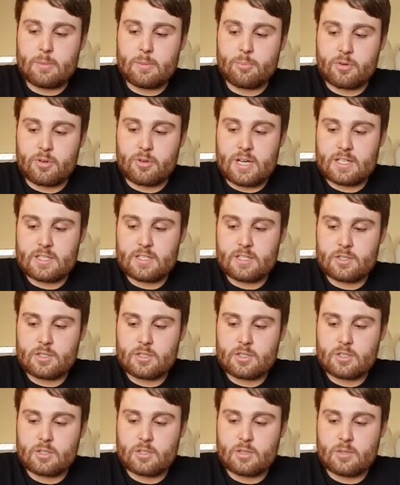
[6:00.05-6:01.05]

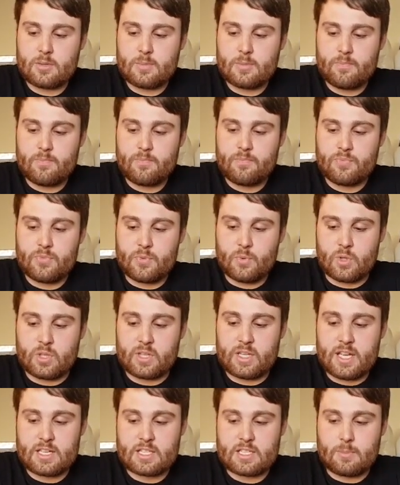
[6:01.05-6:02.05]
imperators
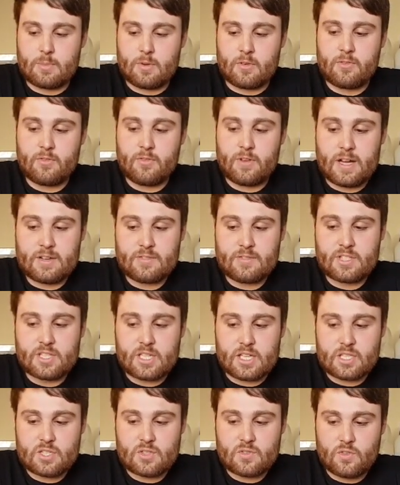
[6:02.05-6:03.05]
will get to about
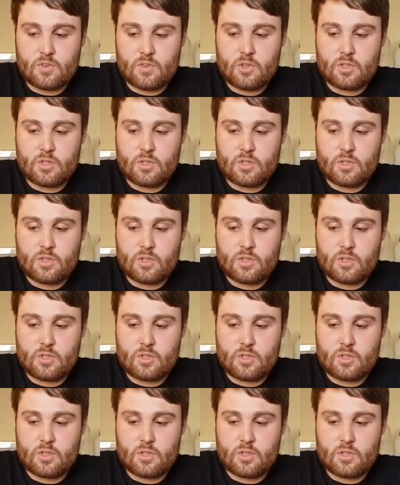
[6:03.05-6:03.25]
5-6